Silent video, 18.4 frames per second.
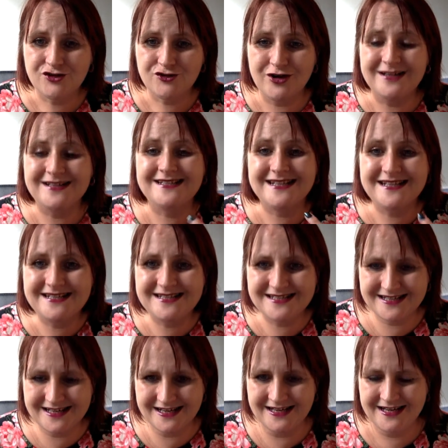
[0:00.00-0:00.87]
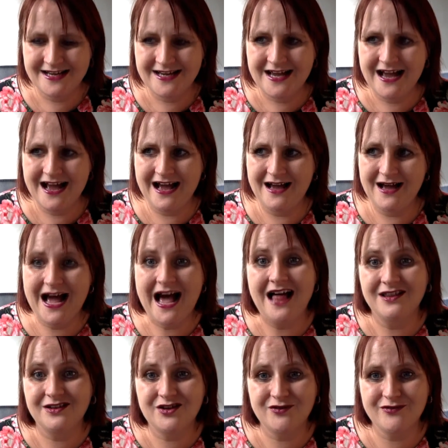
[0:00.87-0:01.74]
transisting
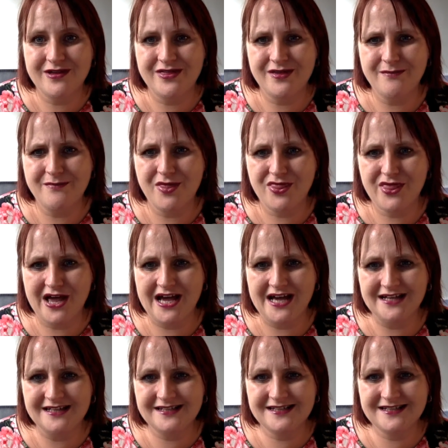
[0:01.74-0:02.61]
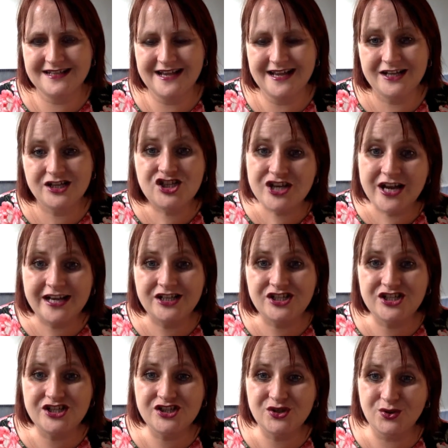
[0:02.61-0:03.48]
algorithm that it
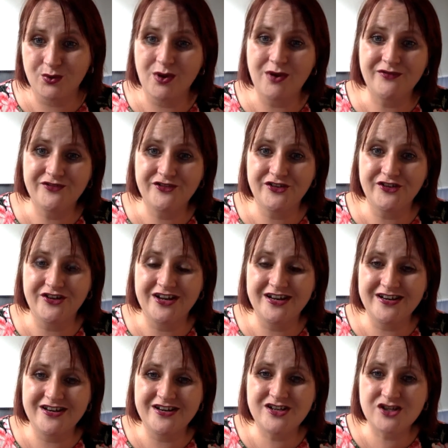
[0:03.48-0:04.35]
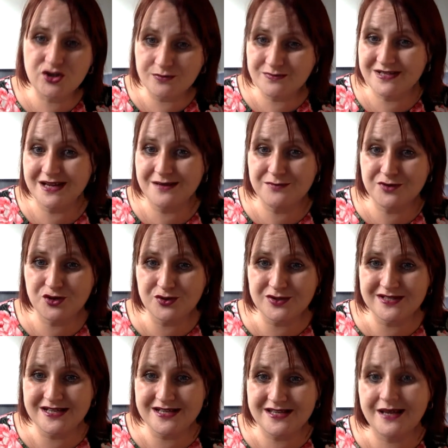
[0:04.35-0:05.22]
changes so often, and sometimes
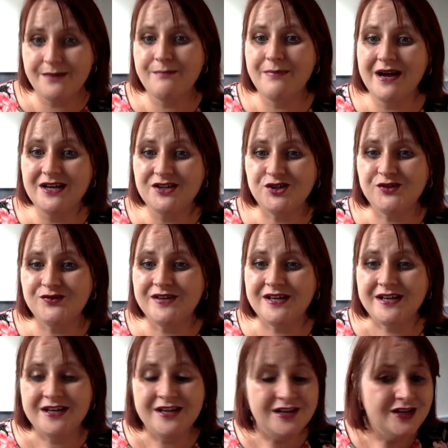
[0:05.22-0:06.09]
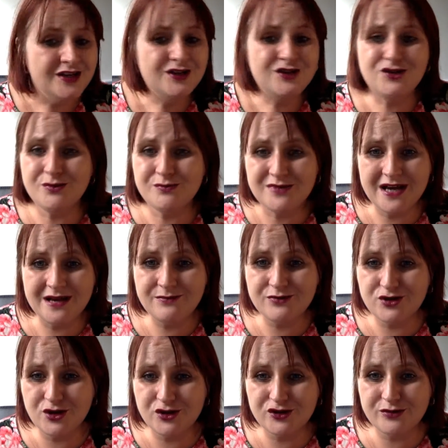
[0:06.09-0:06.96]
you'll see the impact of it,
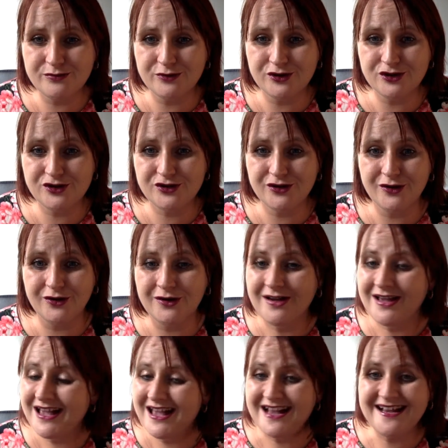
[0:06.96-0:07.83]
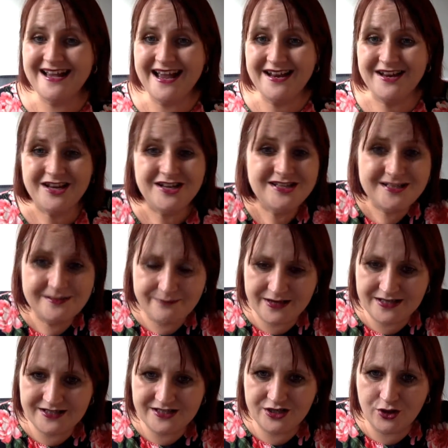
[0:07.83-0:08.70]
sometimes not so much so, again
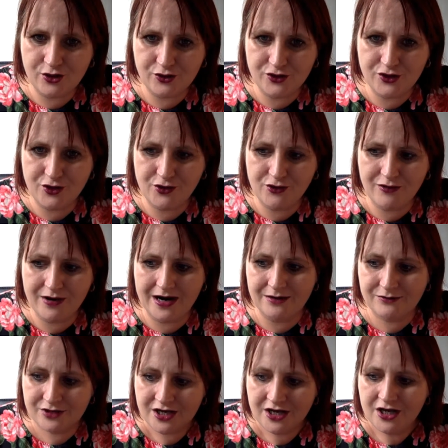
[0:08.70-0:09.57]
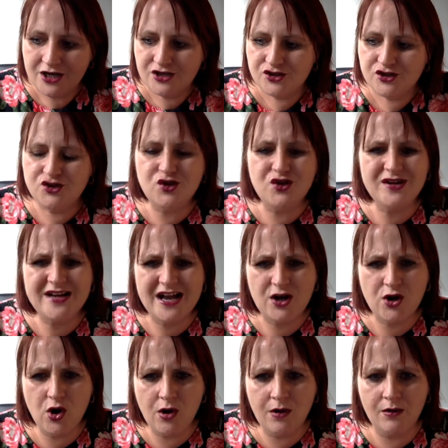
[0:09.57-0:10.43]
depending on your crowd. So don't
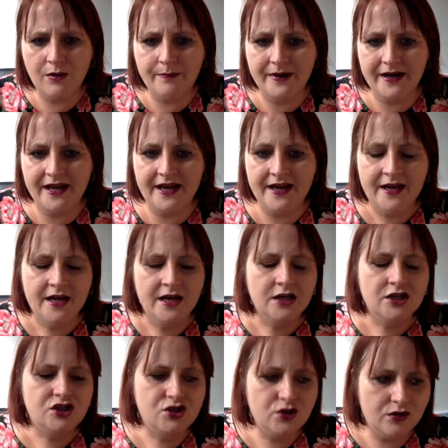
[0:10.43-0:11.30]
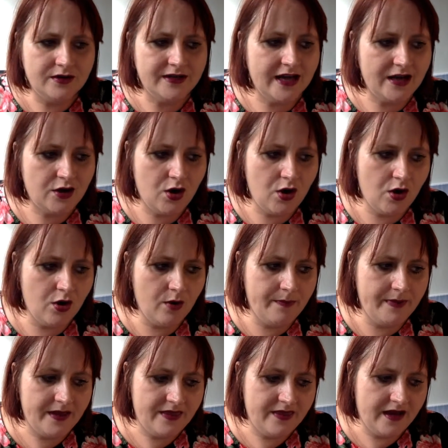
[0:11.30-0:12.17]
get caught up in it. Don't get caught
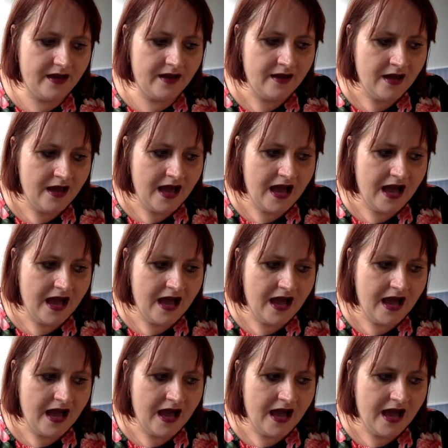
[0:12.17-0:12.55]
up in the